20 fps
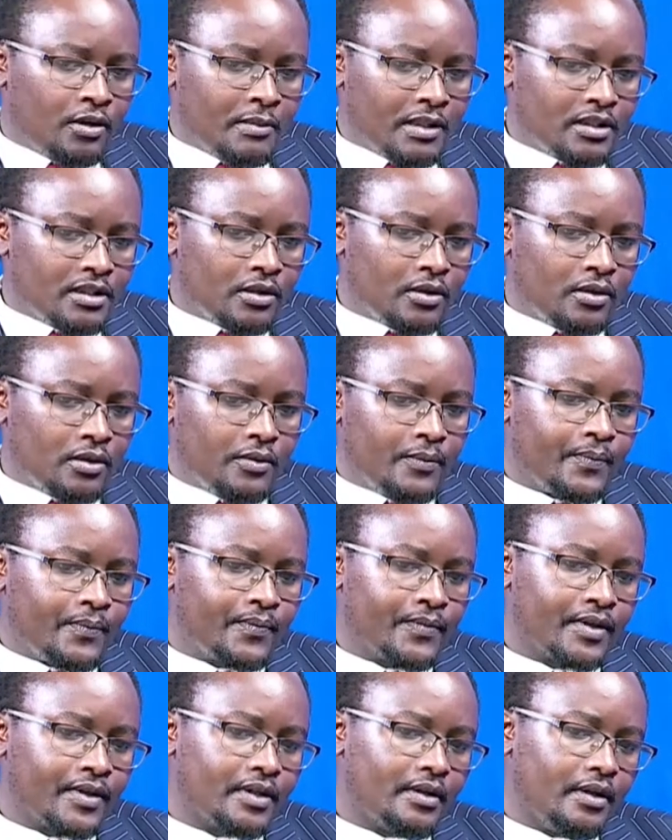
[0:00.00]
commit
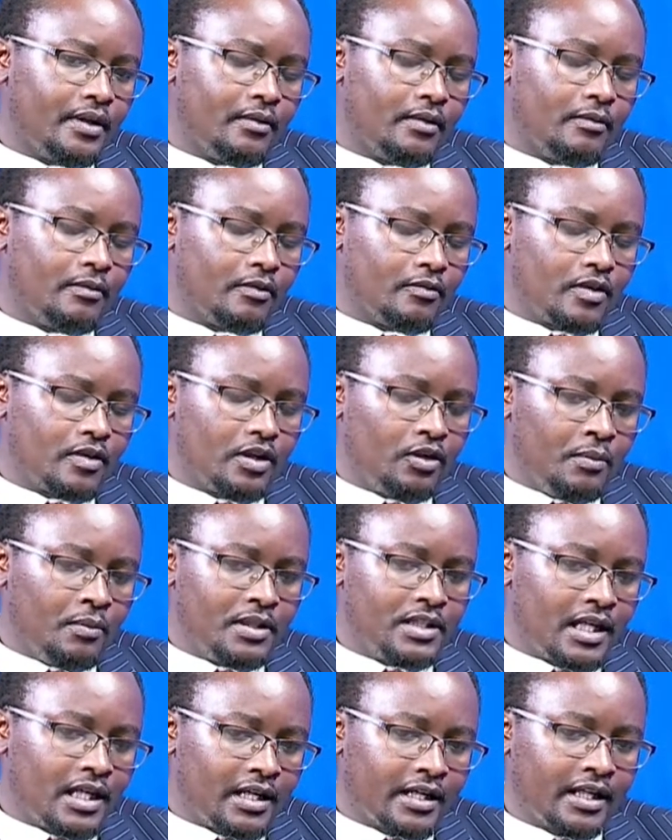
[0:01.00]
they
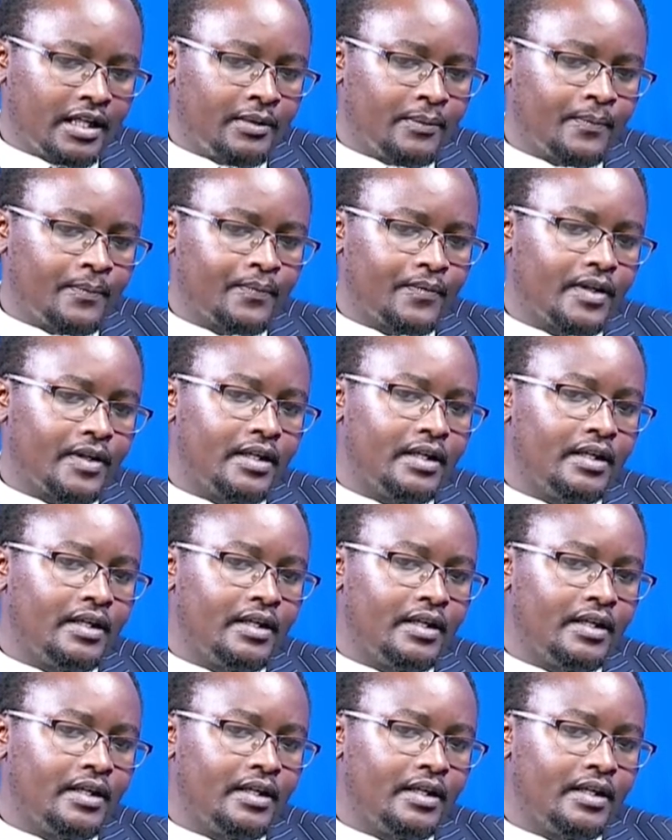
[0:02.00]
commit a crime,